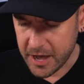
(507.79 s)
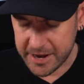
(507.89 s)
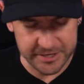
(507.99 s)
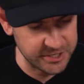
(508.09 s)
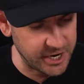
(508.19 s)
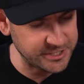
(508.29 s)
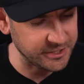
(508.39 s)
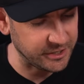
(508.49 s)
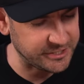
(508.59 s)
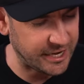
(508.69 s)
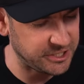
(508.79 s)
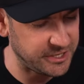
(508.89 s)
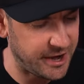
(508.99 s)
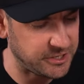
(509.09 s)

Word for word: And there's a nice little touch there